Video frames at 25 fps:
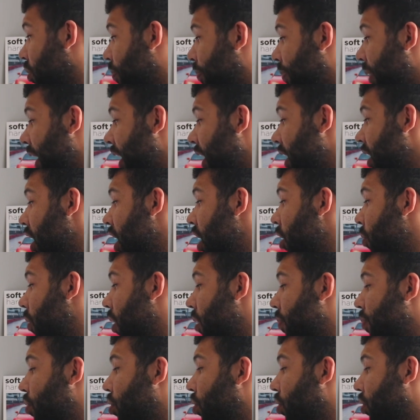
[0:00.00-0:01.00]
will be
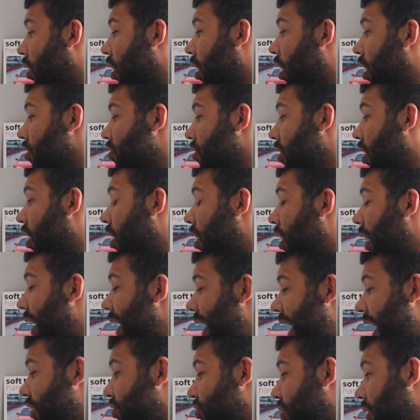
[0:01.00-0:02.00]
when more cars are
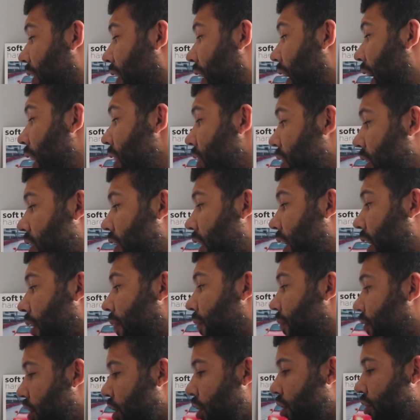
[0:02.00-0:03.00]
electric in the near
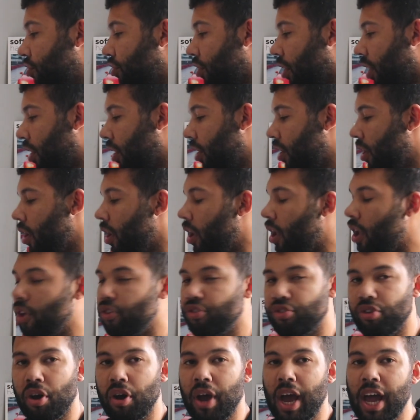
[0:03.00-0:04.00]
future?
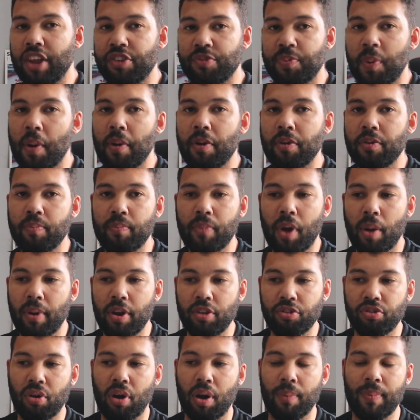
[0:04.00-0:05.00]
So at this moment, moment
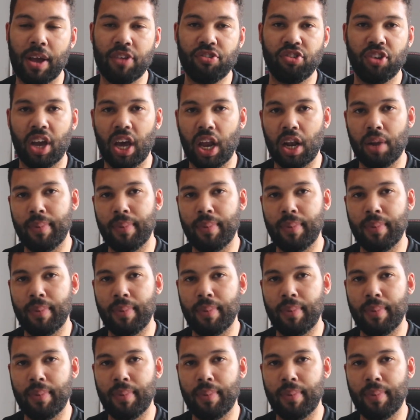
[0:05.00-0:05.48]
in time, as you can